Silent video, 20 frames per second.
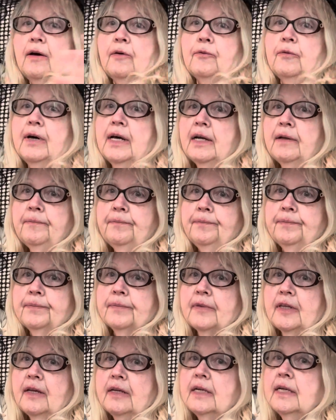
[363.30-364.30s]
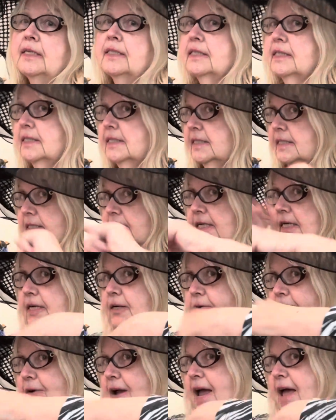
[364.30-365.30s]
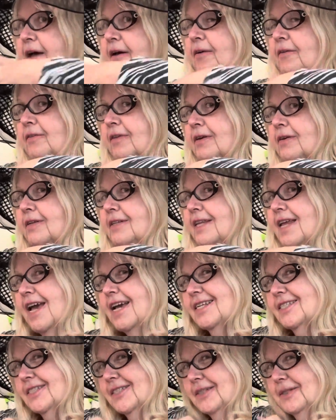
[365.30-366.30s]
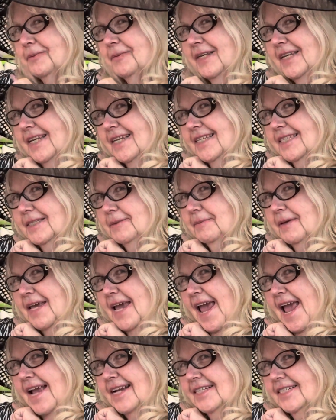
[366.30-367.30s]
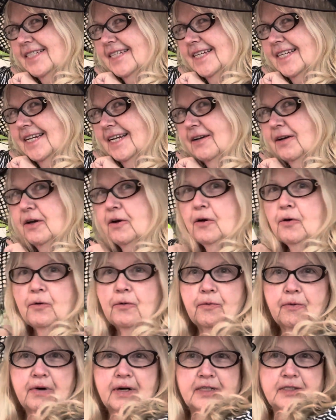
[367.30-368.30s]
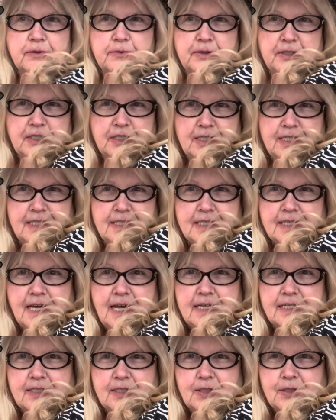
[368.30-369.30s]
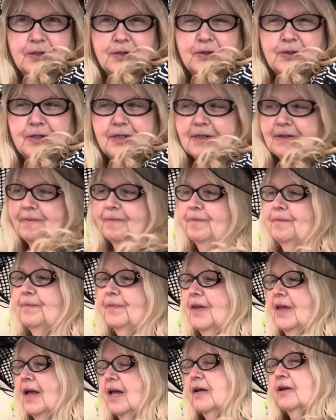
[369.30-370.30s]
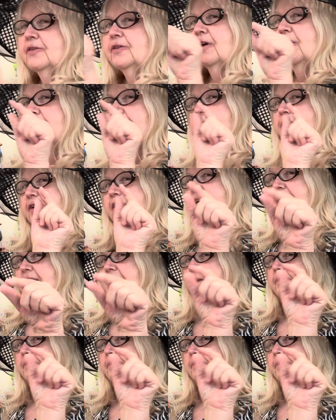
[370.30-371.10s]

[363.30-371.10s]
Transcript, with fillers: Well, stick around. Next will be It's Me Angie. Wonder what she's got in store. Don't forget, I